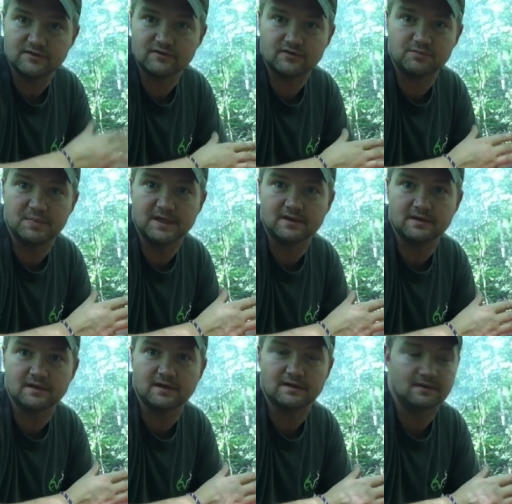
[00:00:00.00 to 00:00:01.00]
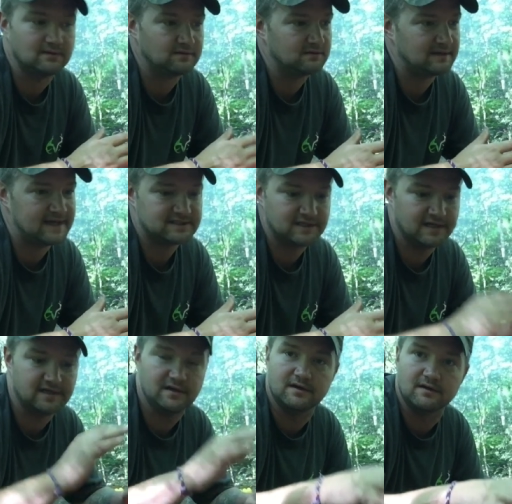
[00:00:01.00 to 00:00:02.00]
Spent uh, last night
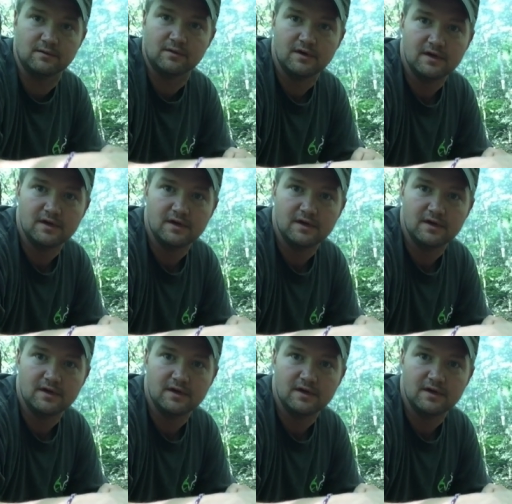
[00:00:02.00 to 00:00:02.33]
here,